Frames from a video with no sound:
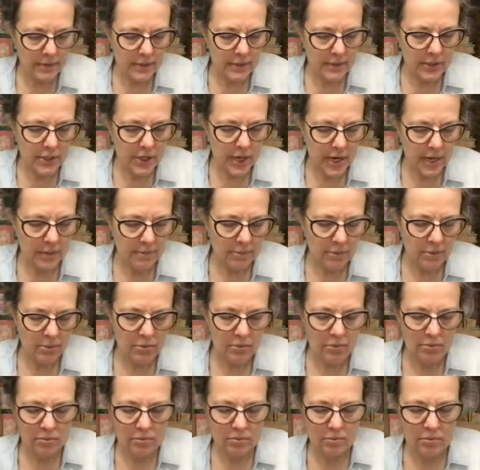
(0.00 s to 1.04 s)

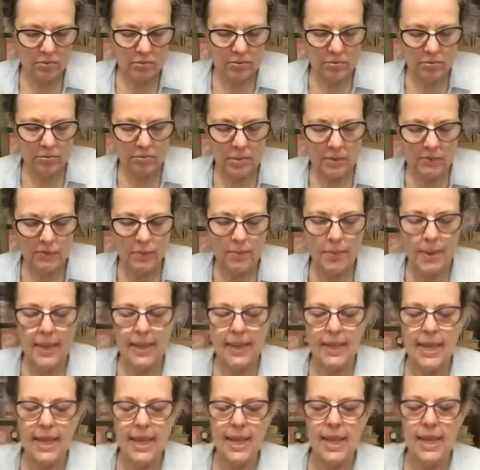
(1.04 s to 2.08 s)
table for my
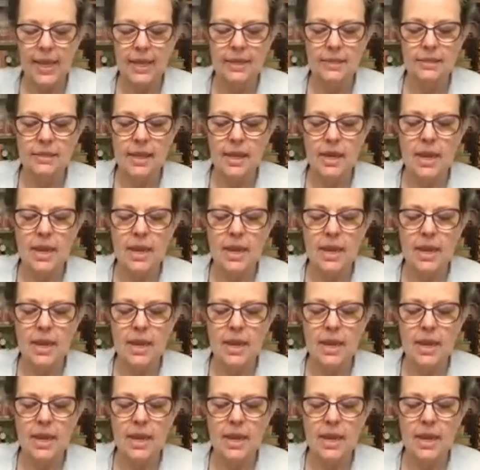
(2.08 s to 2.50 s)
legs.